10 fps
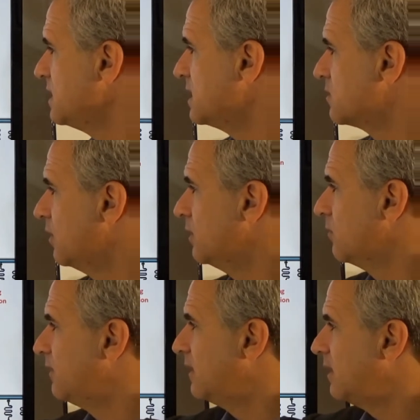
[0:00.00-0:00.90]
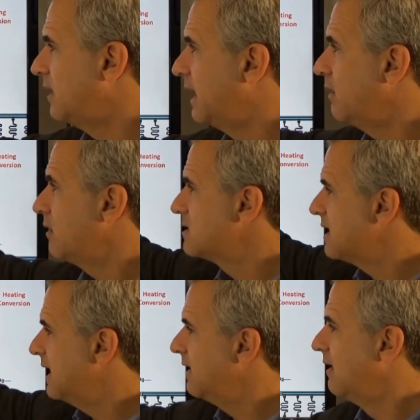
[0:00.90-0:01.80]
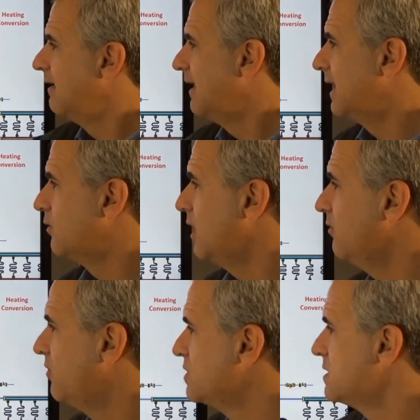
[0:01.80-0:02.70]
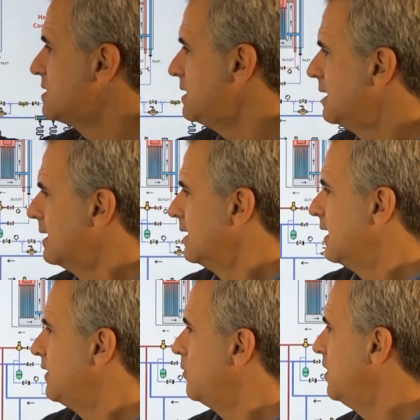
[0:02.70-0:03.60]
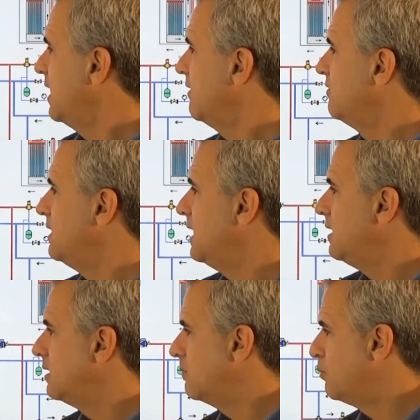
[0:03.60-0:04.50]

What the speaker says: It's going to run the air side at great efficiency, and then we have the